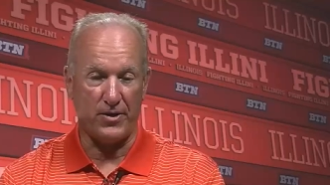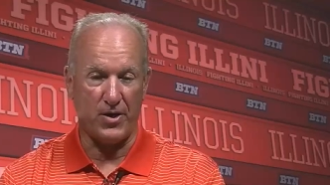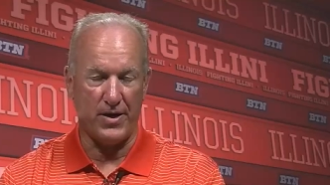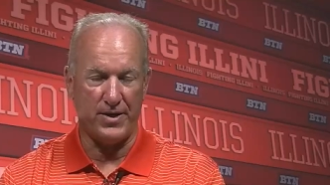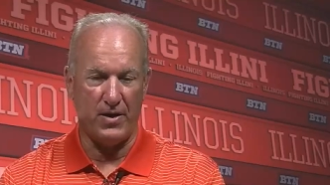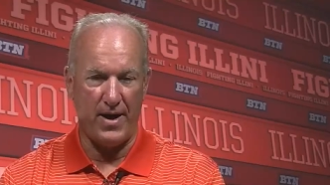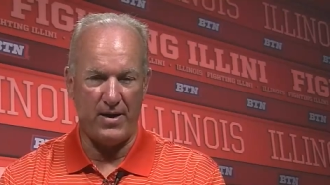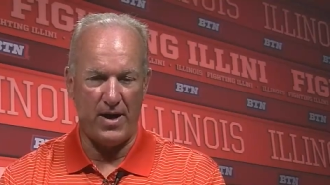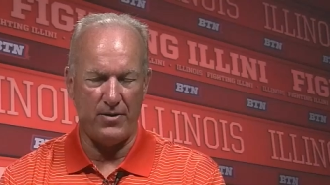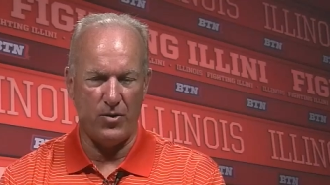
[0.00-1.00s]
good. You know, I,
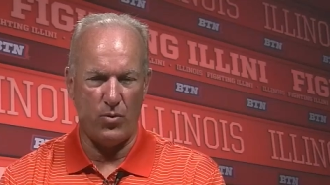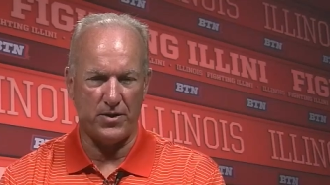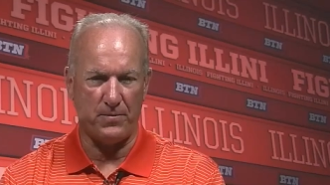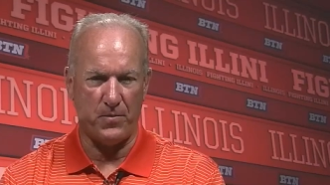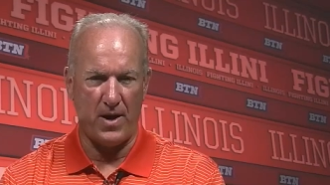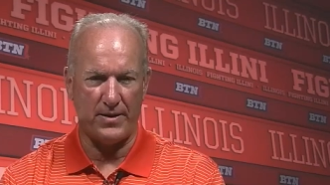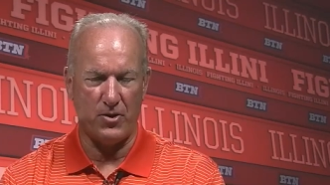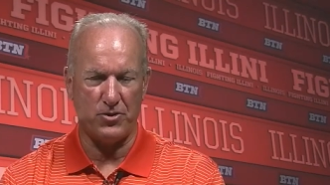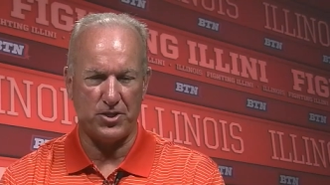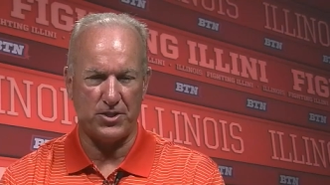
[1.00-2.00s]
I, don't know what the
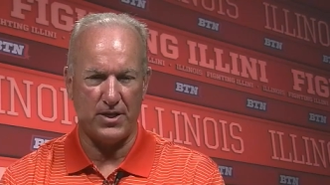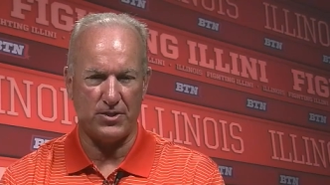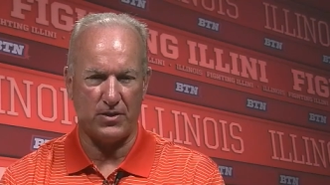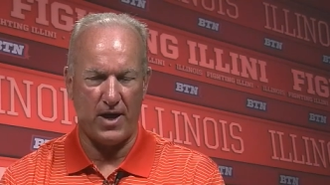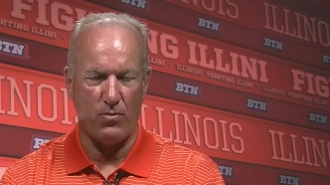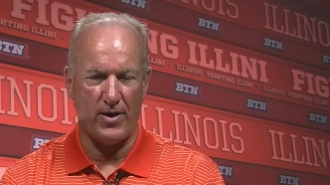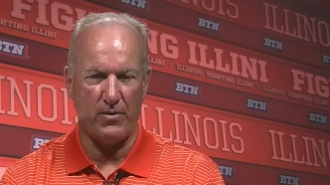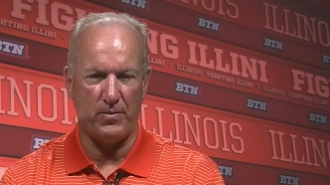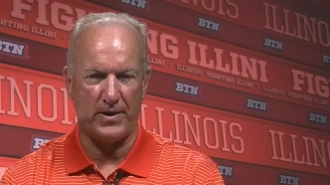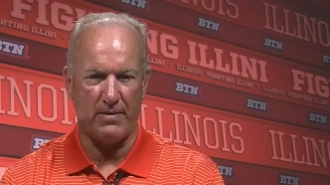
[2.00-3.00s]
prognosis is. Okay, when
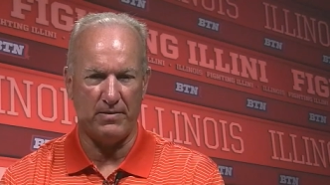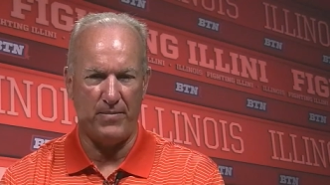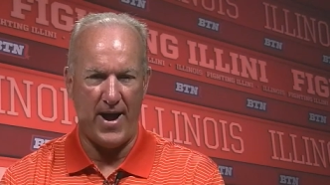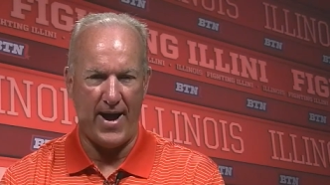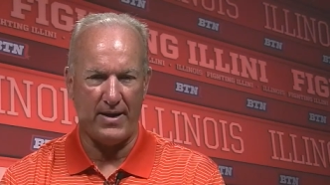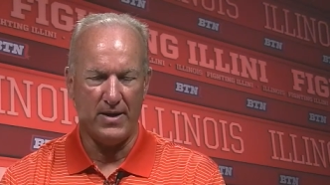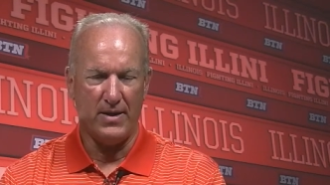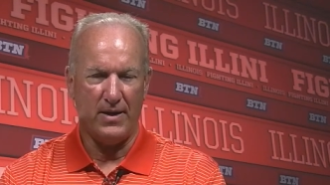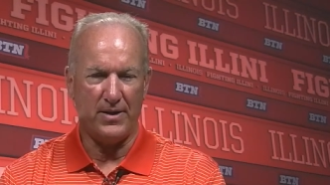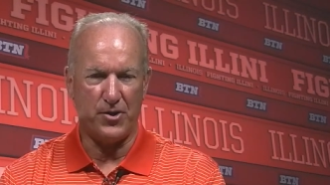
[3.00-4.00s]
he'll be coming back.
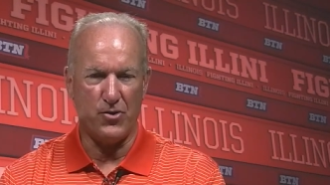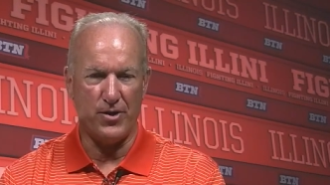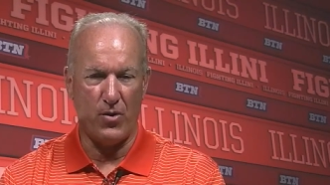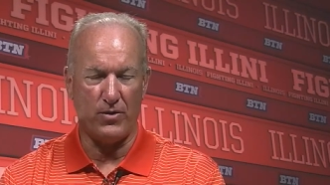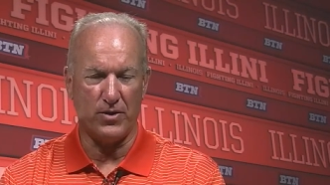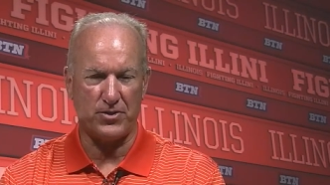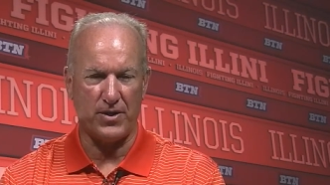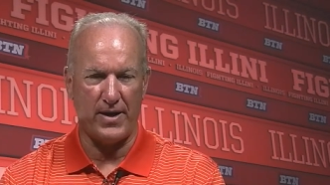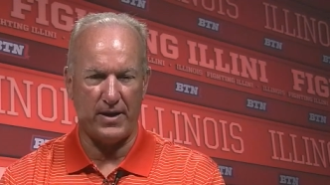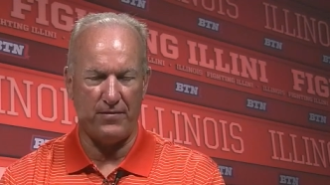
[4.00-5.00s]
I do know he looks
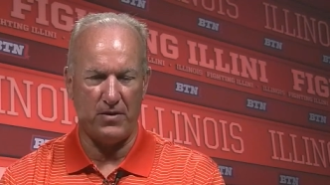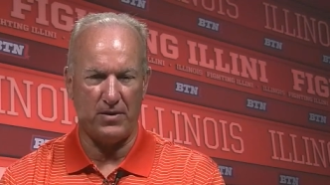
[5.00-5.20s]
like if you